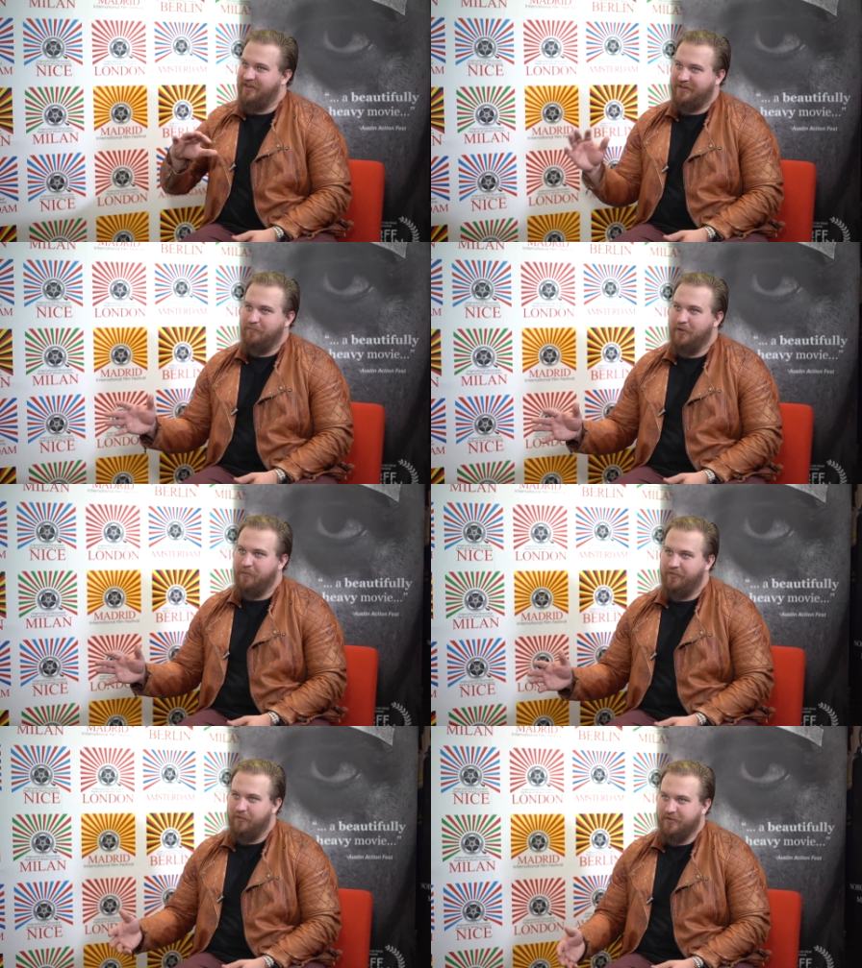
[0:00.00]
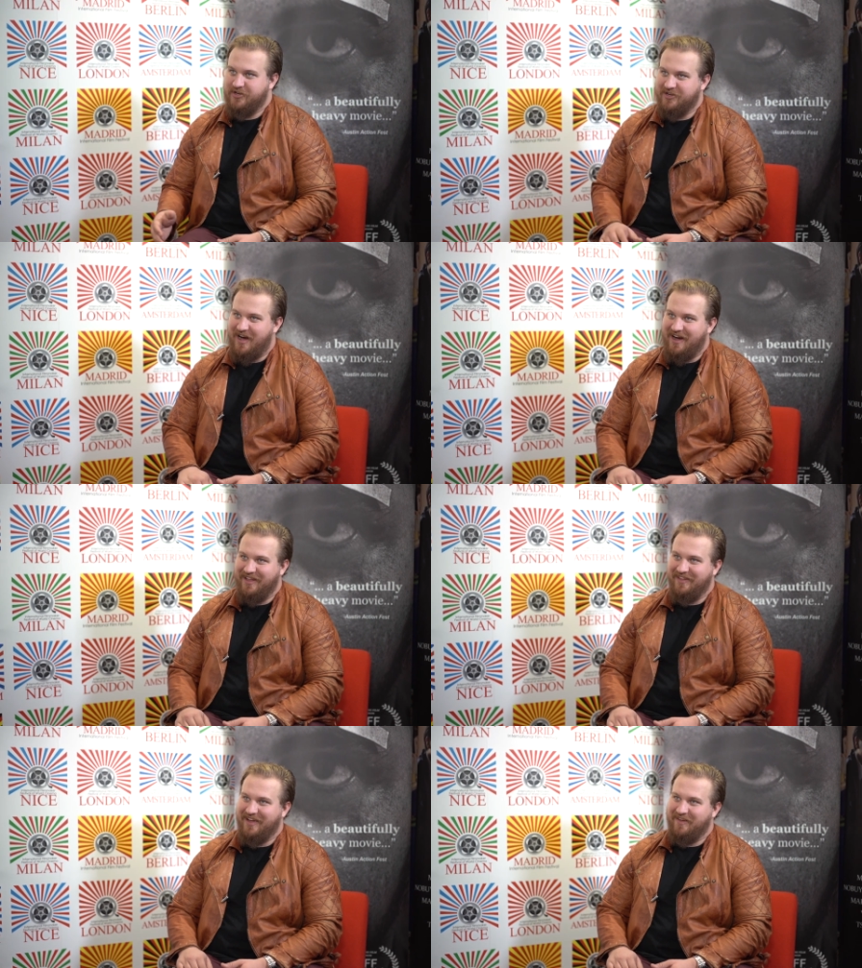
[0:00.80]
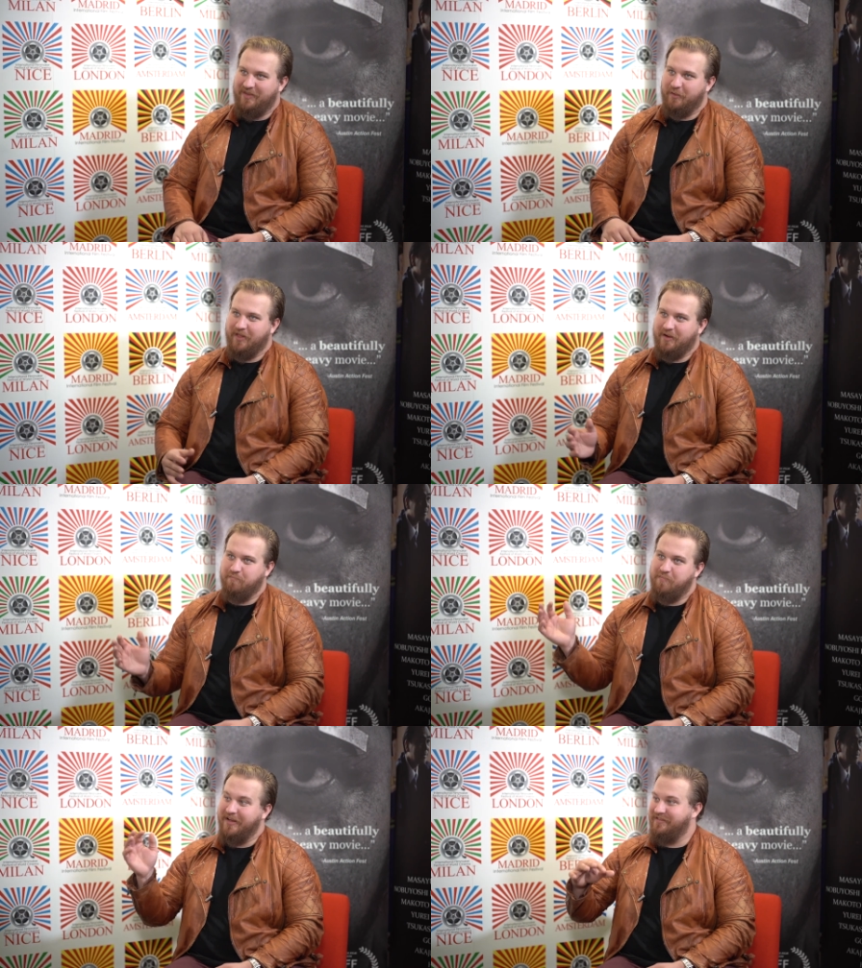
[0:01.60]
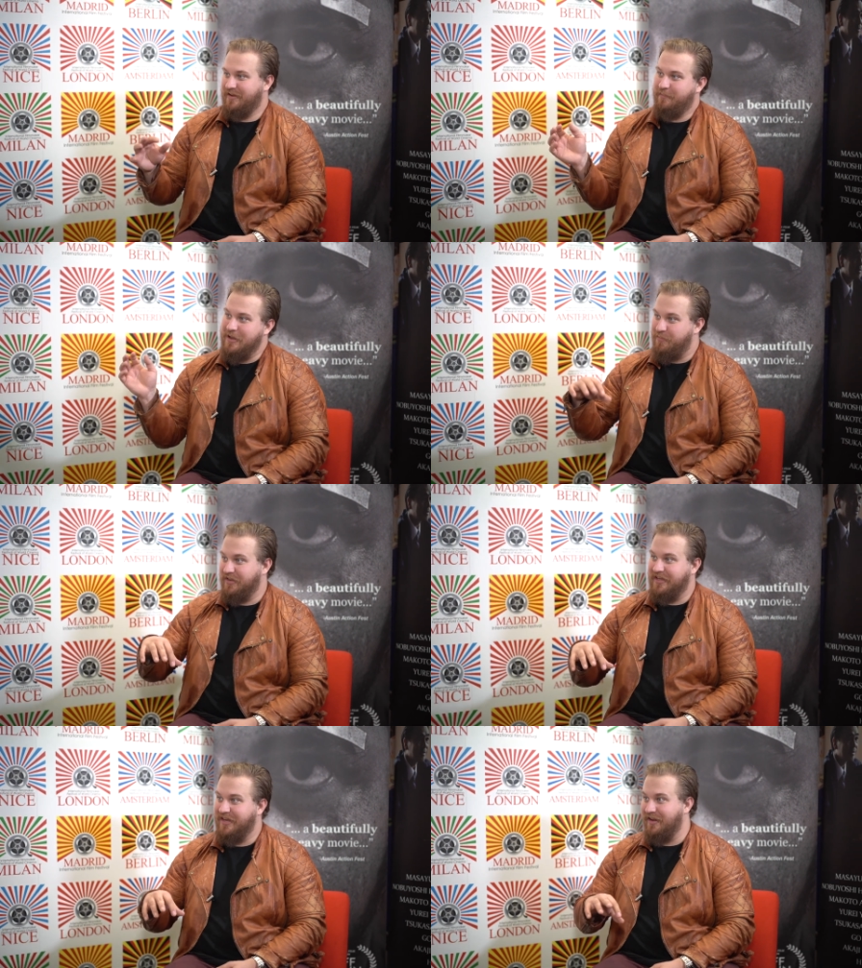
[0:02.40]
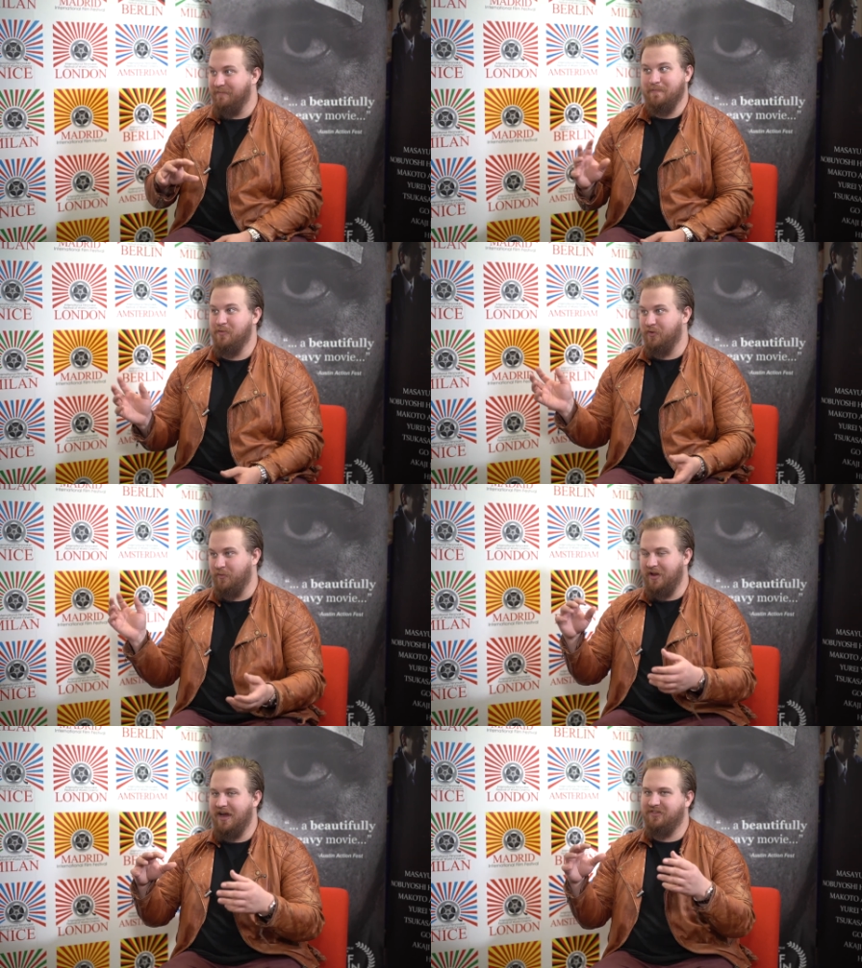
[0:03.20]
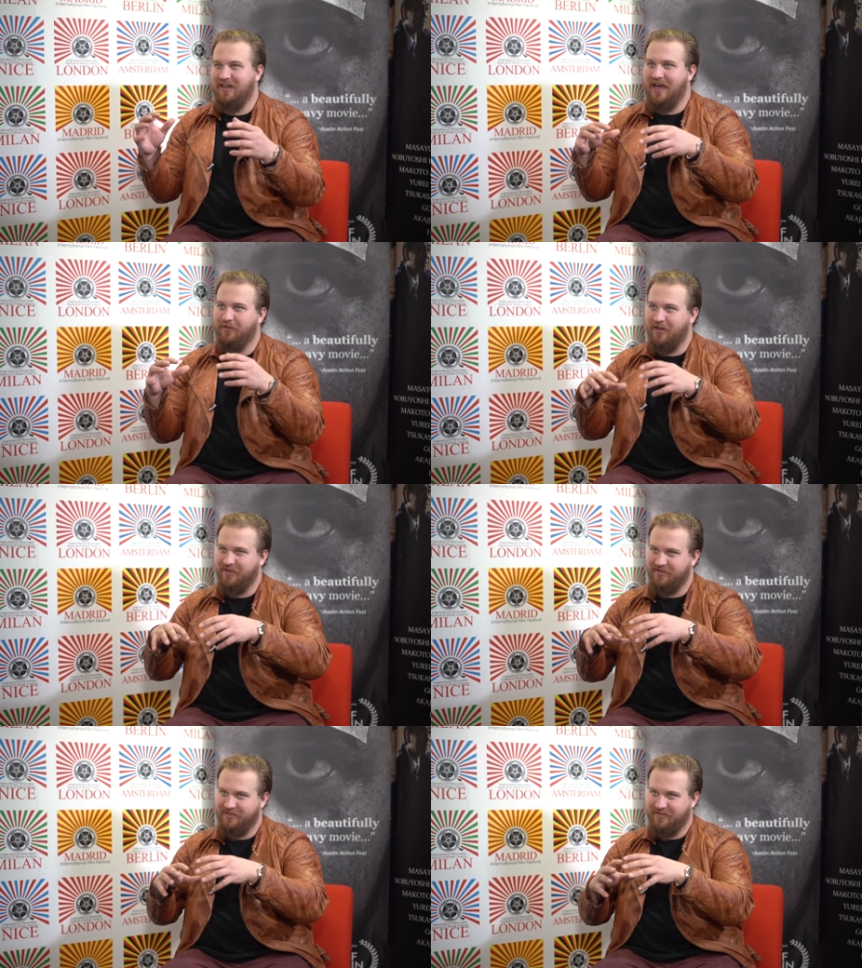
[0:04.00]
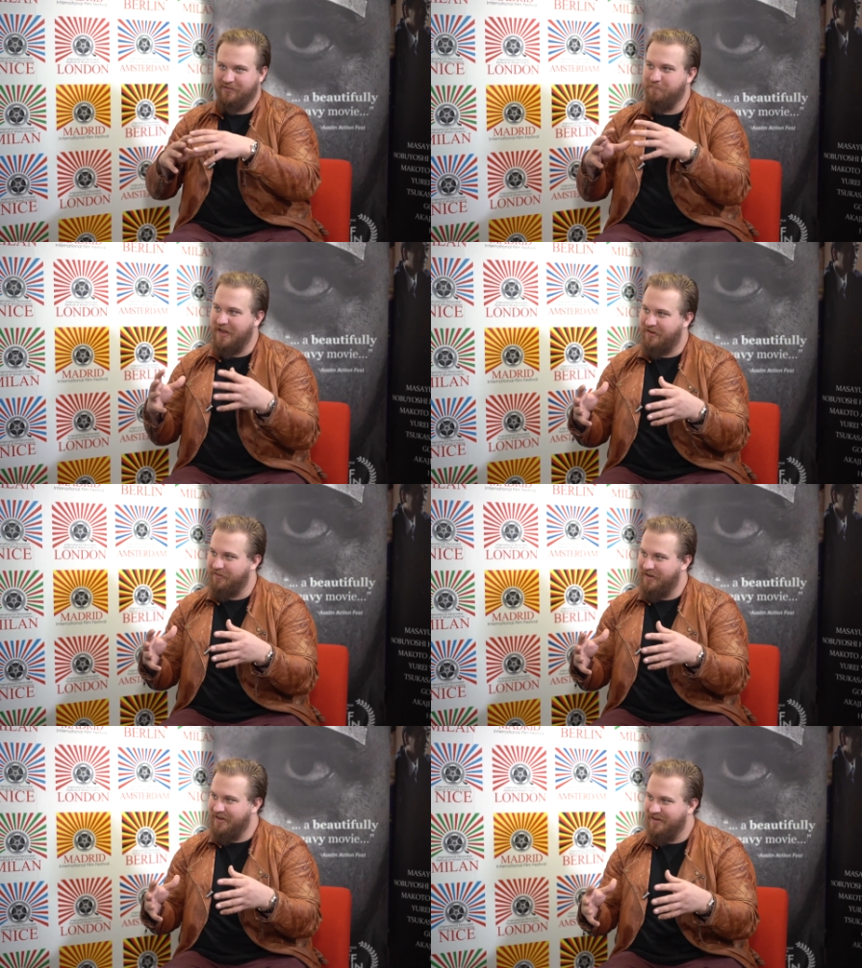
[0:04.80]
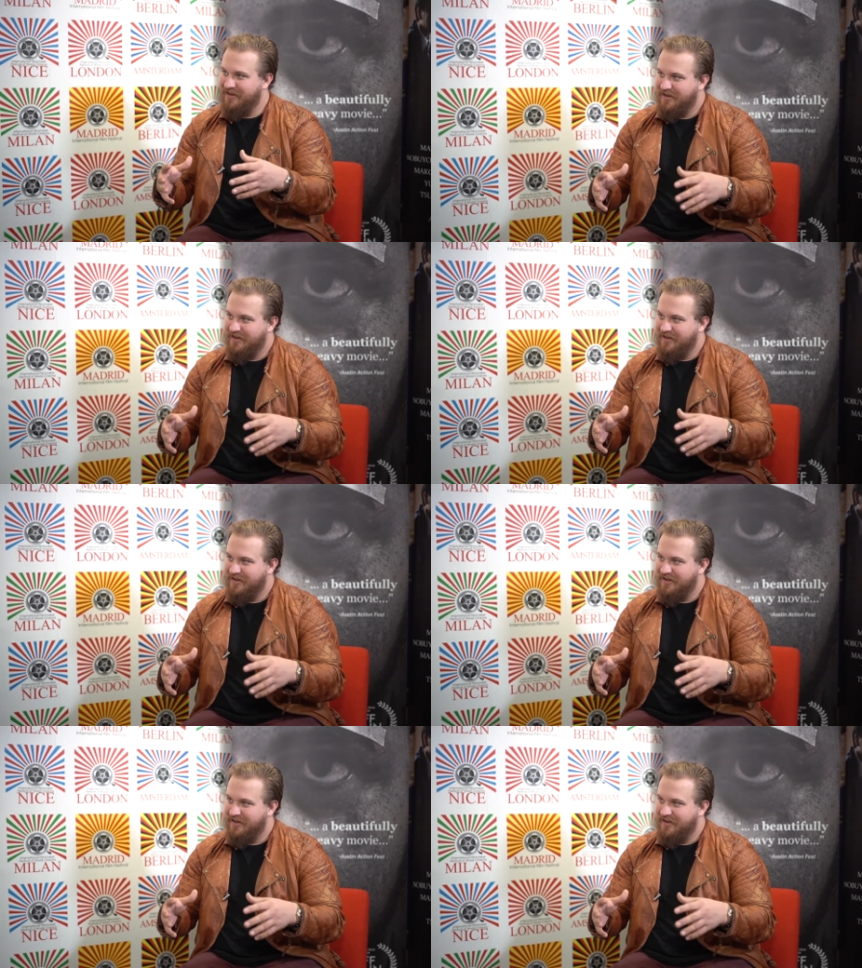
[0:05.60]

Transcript: 6 months before we shot, and they were like bussing people in, and we actually held auditions at this bakery,